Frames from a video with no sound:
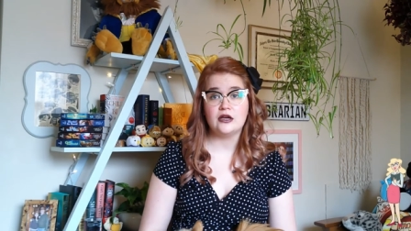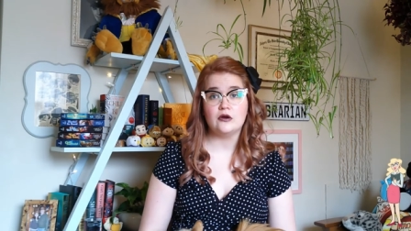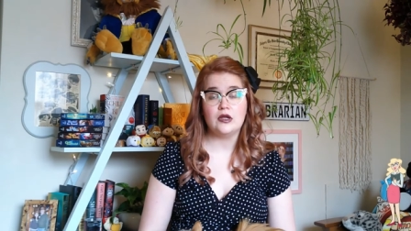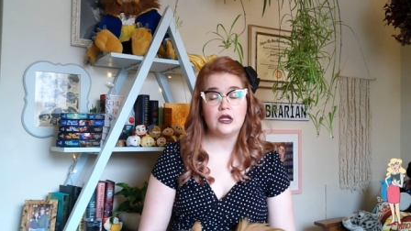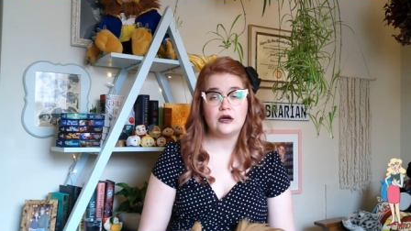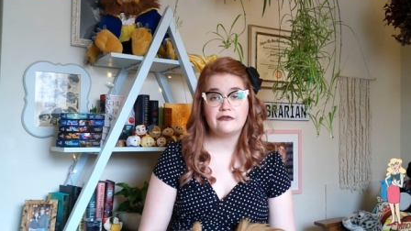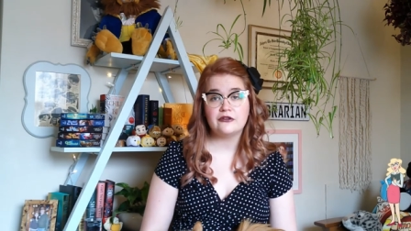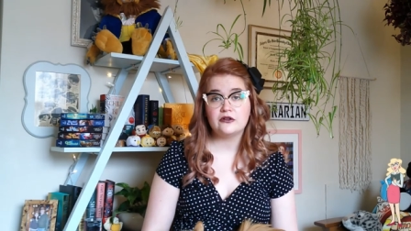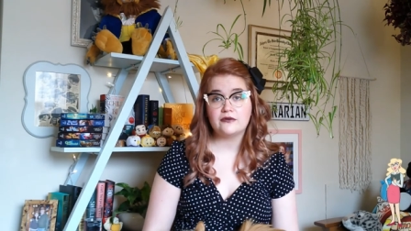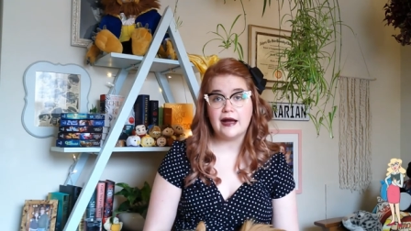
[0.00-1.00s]
go along for
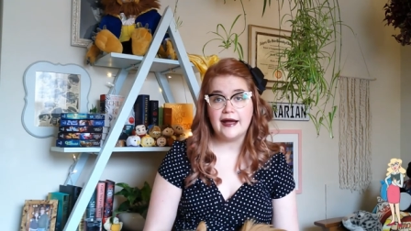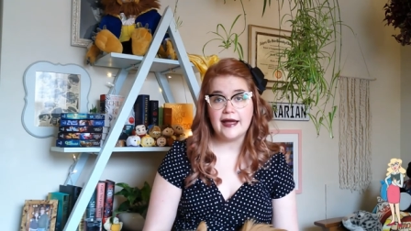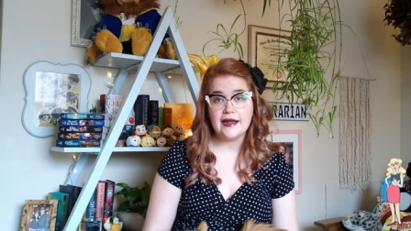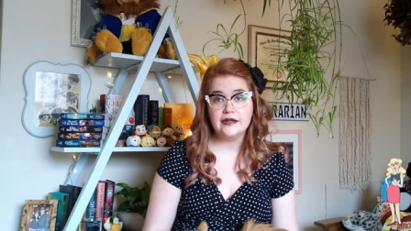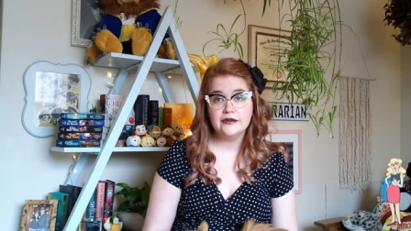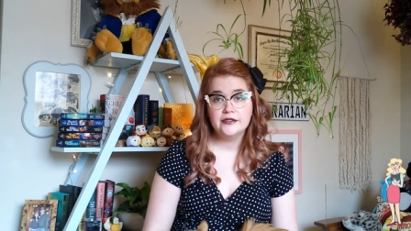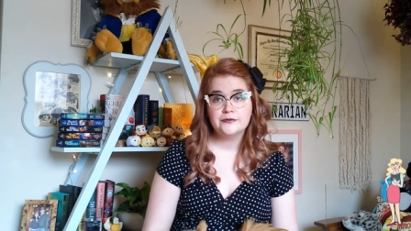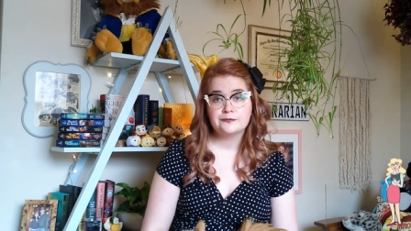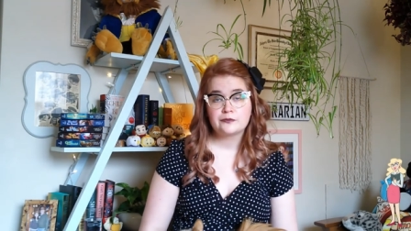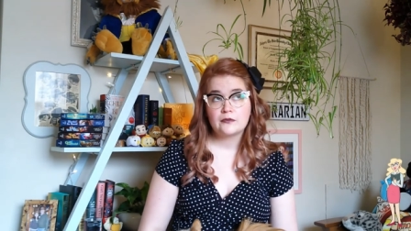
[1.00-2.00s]
the ride,
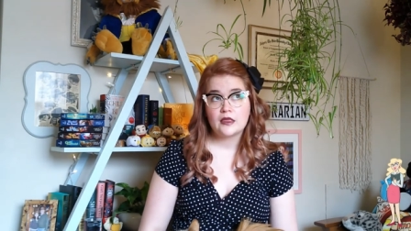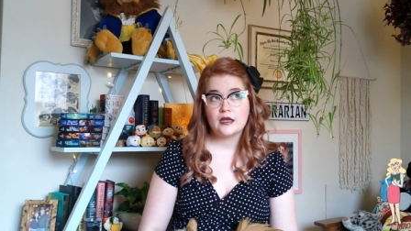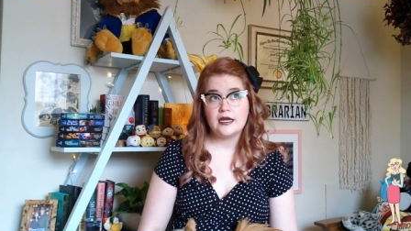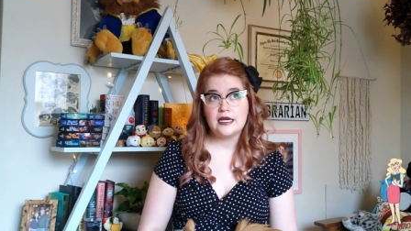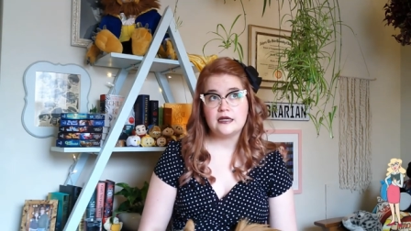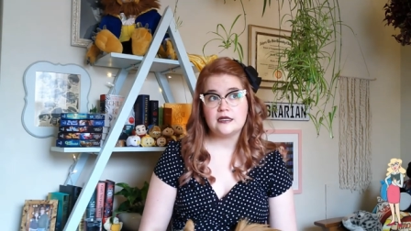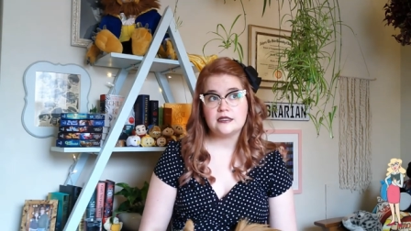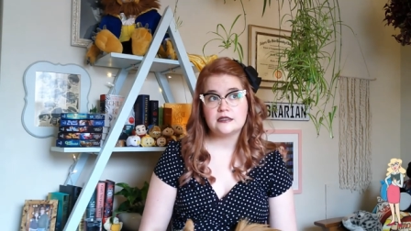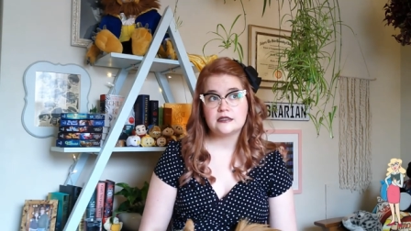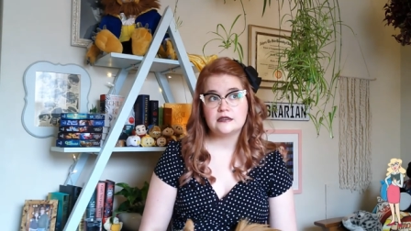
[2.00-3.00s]

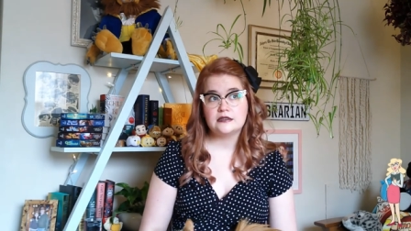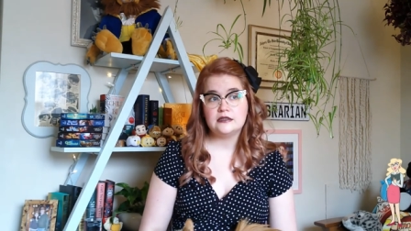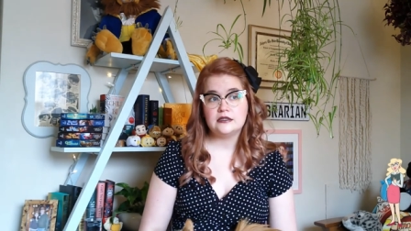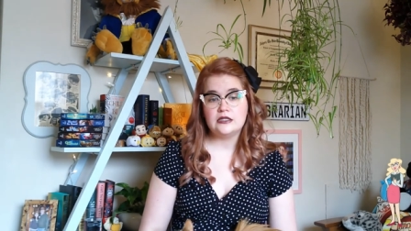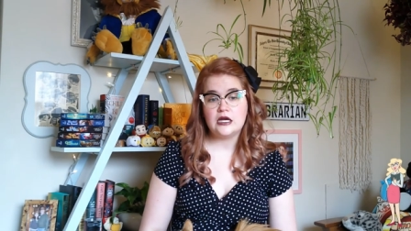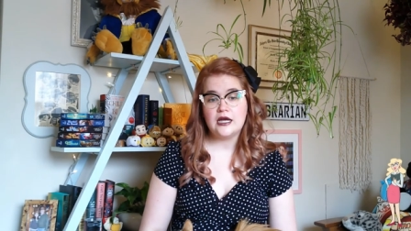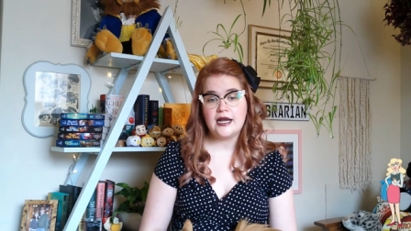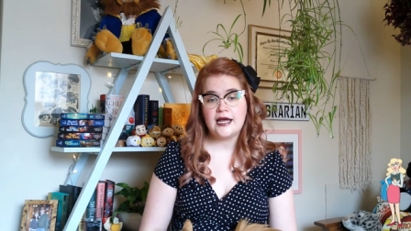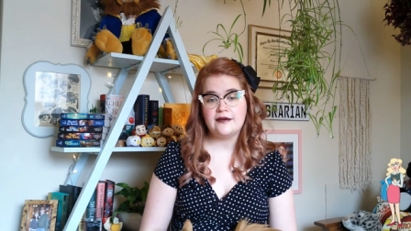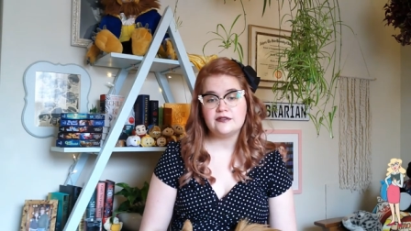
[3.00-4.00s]
and not
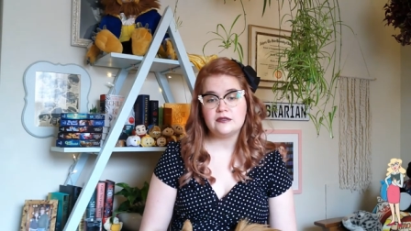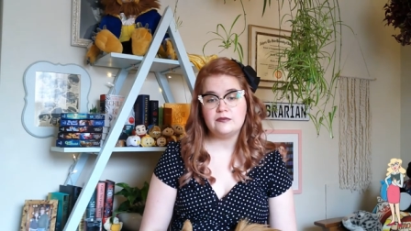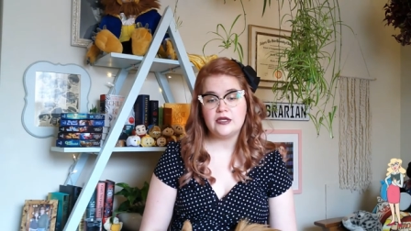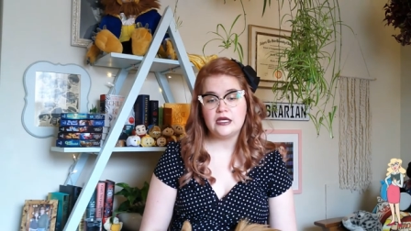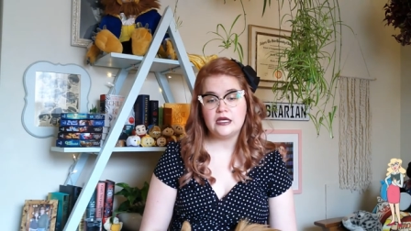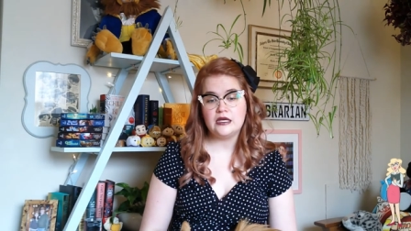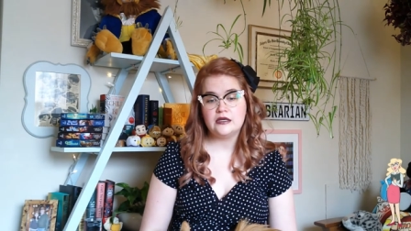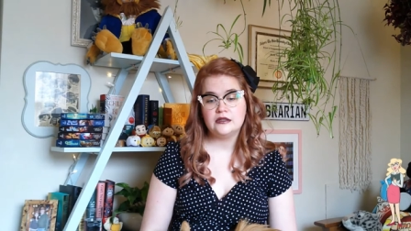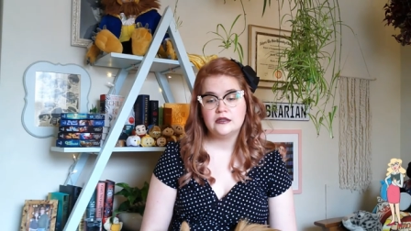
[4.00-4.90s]
have to be